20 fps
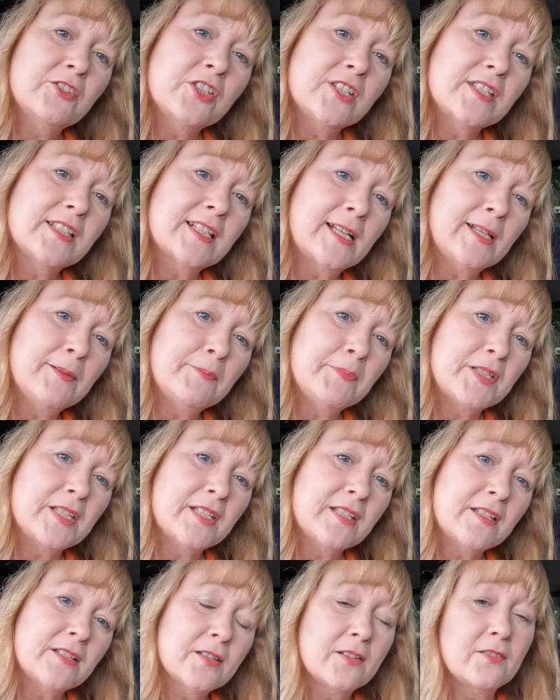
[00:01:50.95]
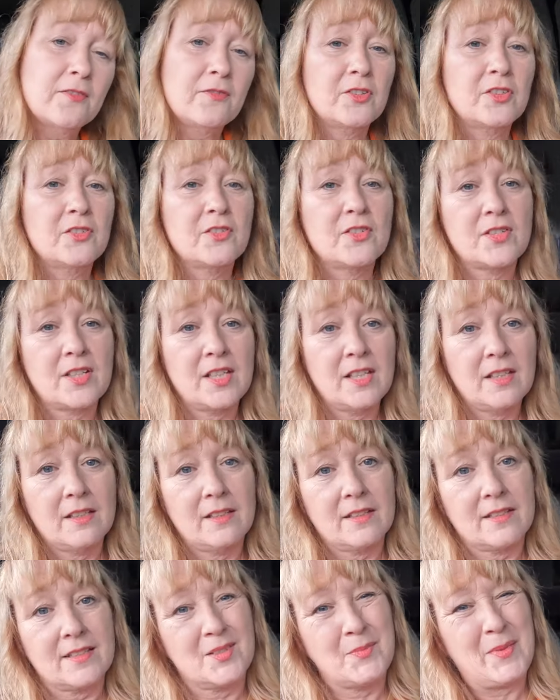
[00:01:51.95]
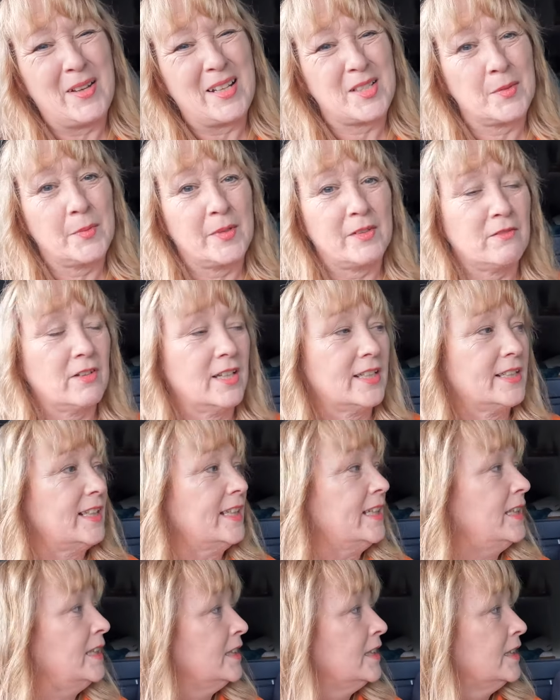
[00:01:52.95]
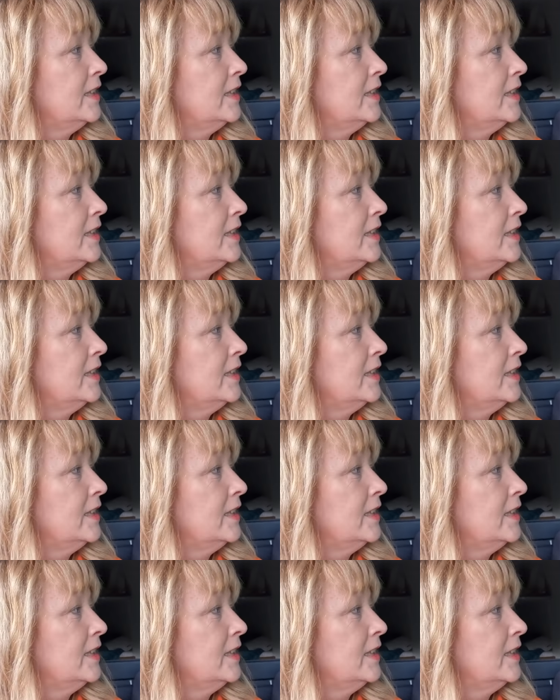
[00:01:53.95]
She's clipped into the front seat because the back's a bit rattly.